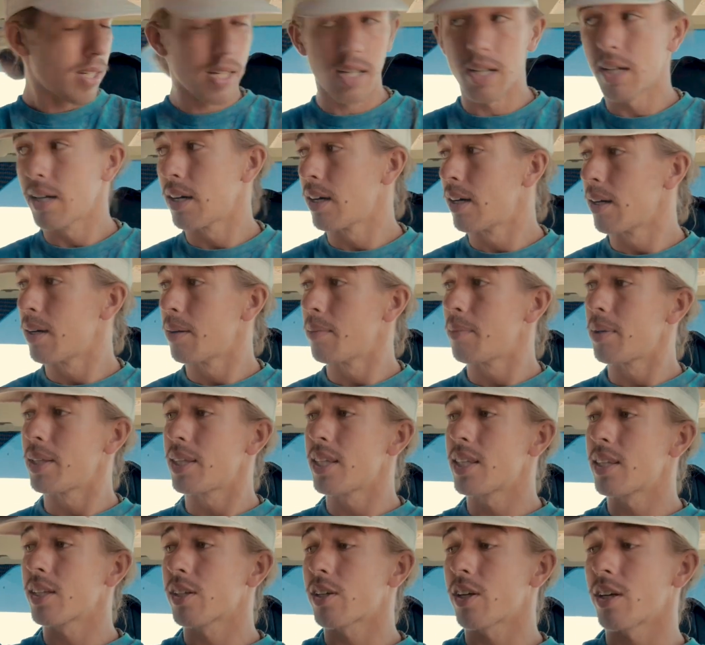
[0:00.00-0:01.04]
And
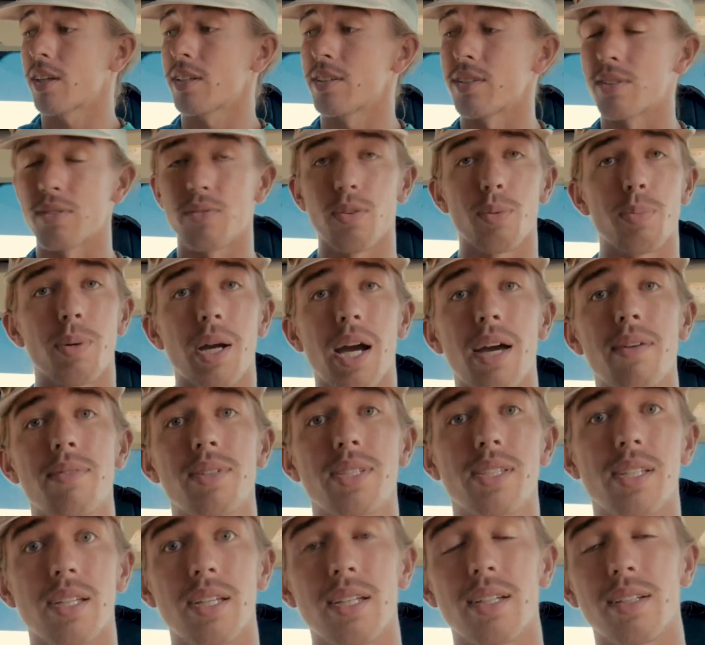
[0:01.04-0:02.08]
then the curtains for
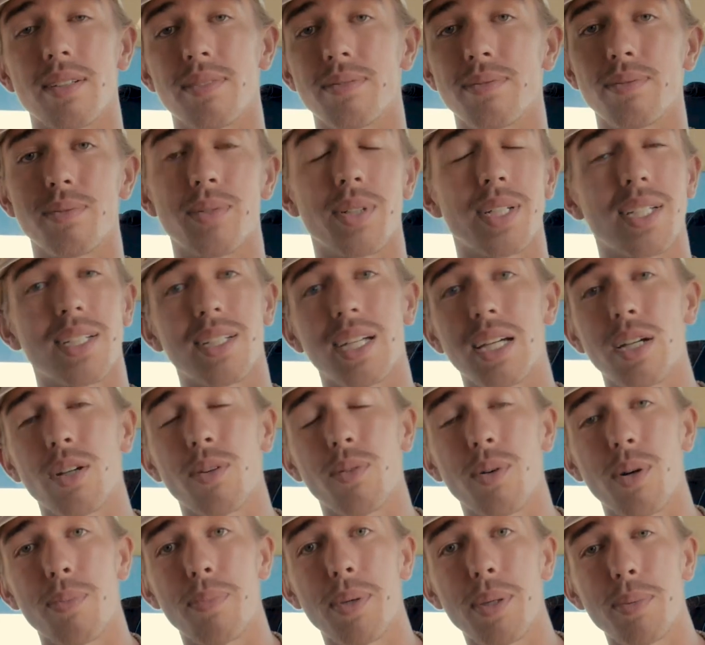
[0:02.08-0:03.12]
privacy when I don't
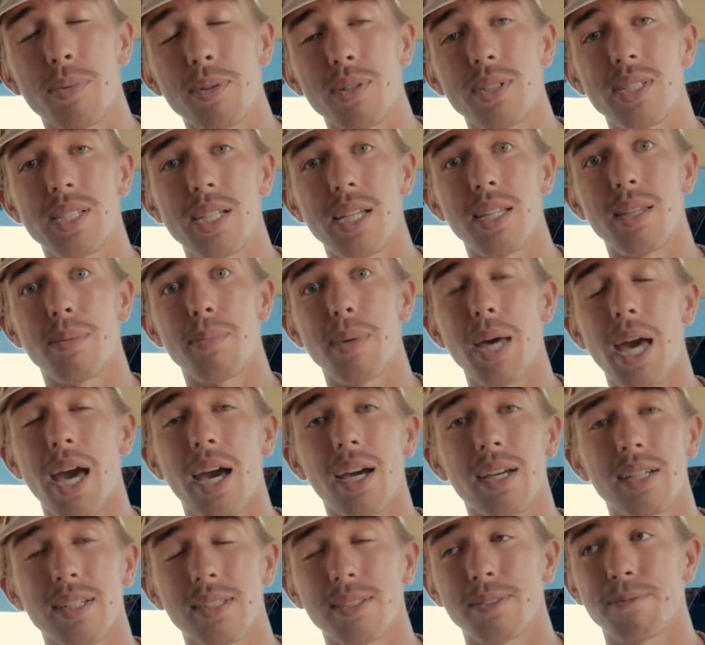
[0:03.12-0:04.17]
want people to see in the back.
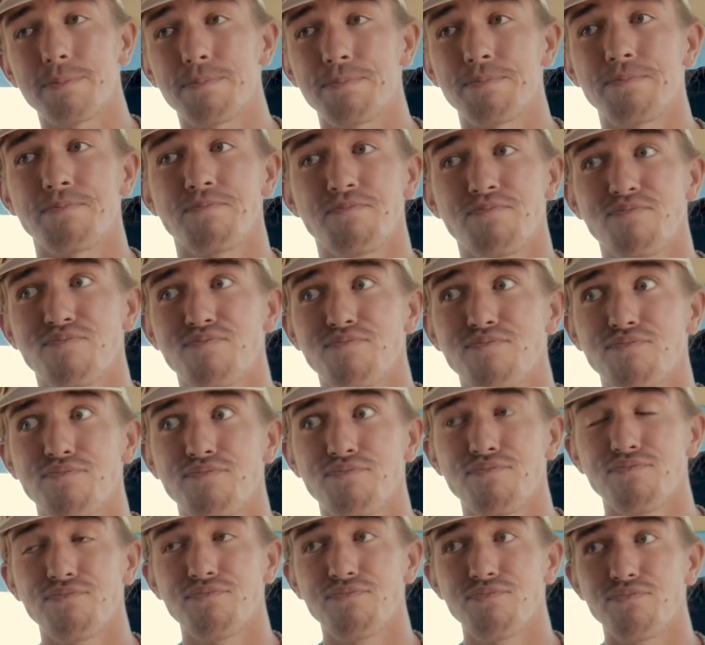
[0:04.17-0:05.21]

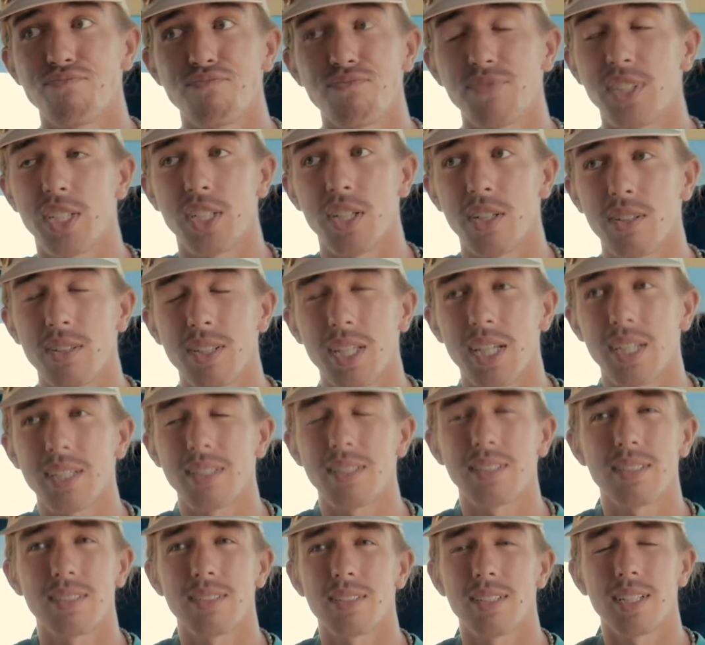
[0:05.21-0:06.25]
You know, like
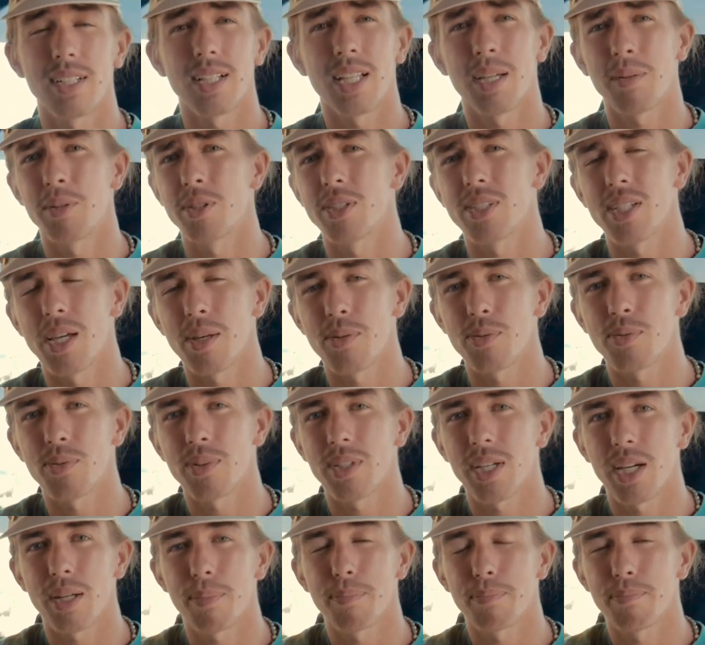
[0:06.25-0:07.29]
the glamorous times
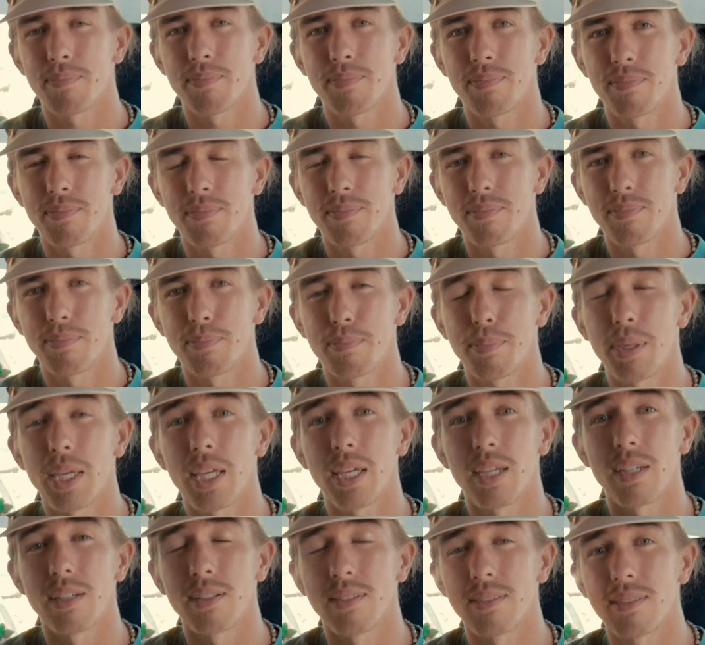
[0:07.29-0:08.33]
when you gotta
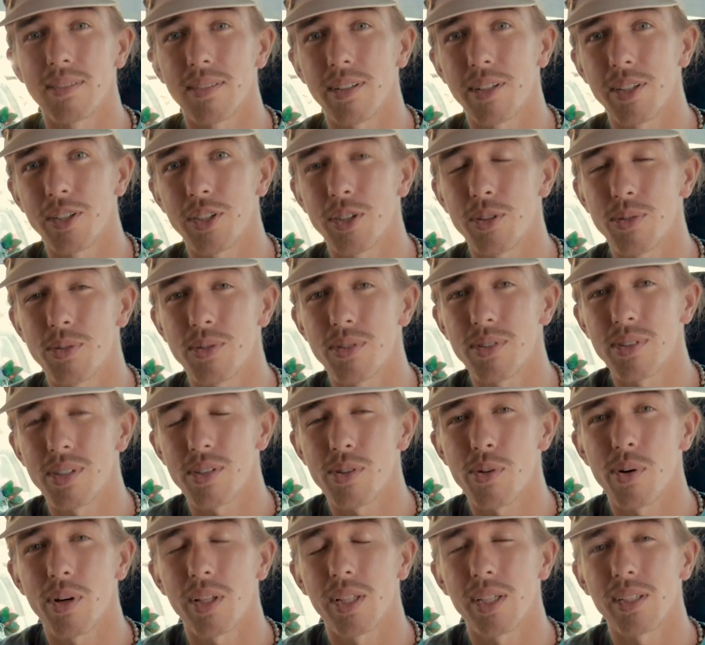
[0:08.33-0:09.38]
pee or use the
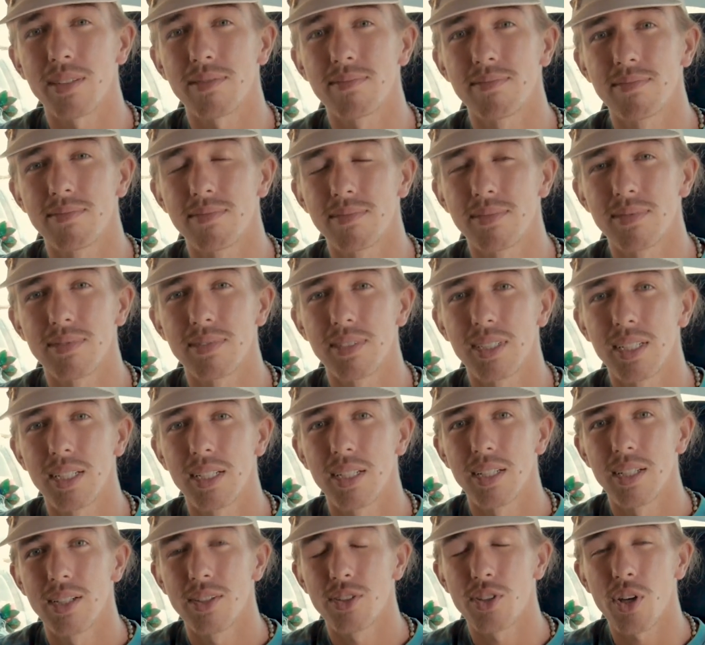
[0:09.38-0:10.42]
toilet.
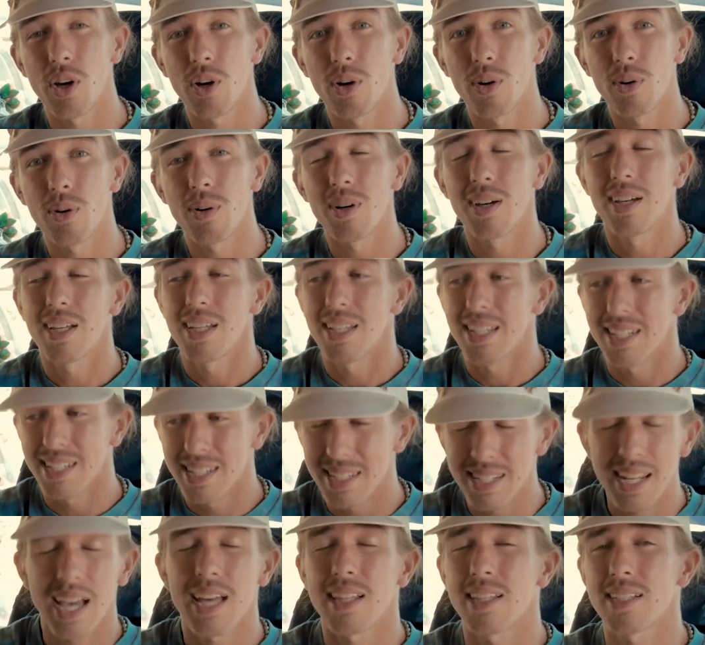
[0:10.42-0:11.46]
So
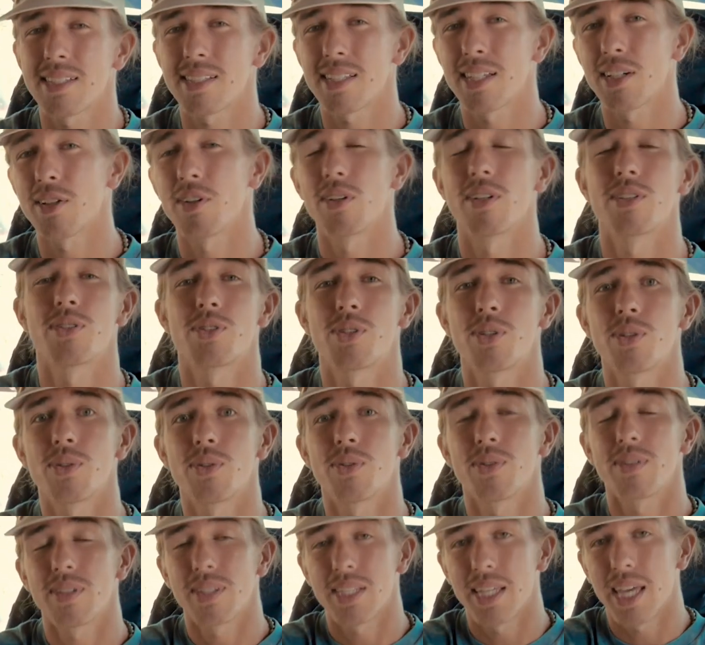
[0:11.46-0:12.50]
now let's get on
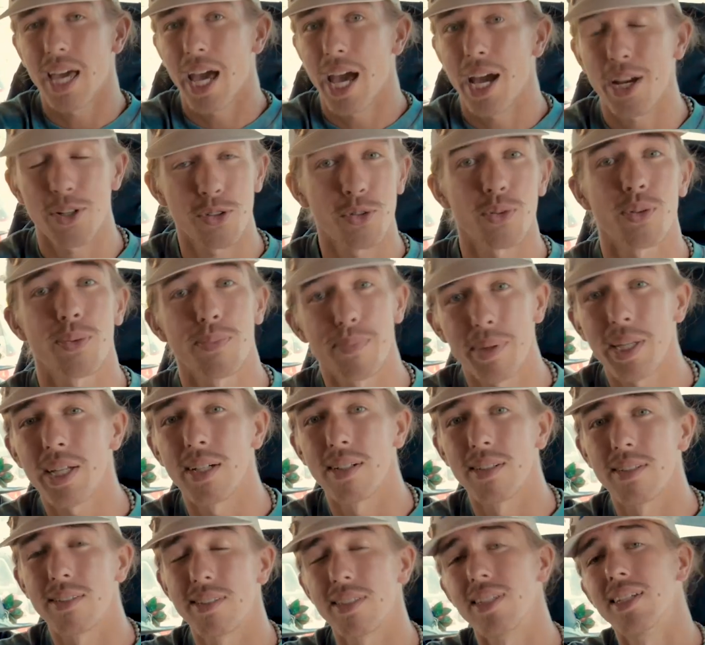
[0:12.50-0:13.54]
to the actual
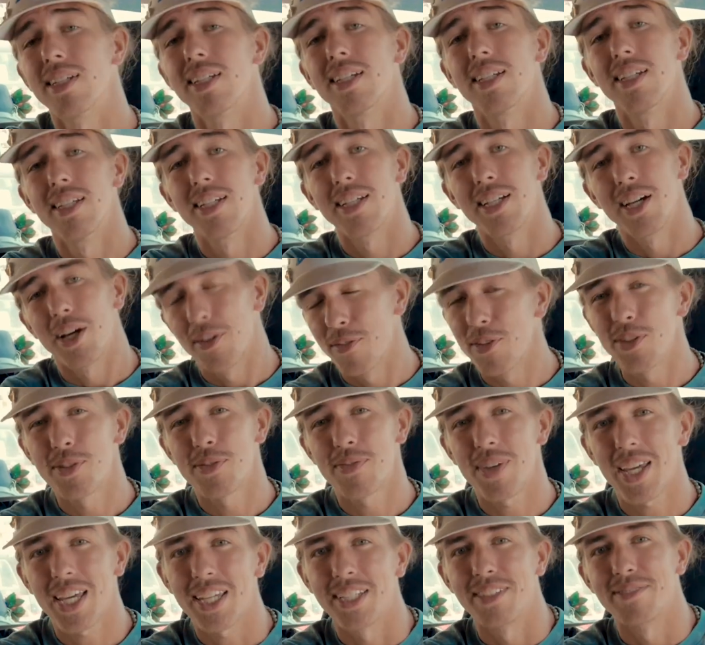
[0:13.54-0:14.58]
build of this
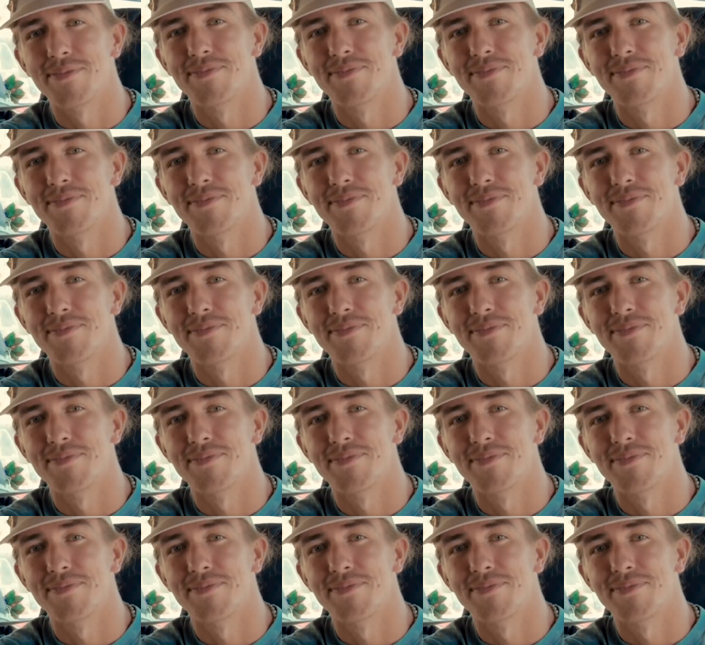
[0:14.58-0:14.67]
van.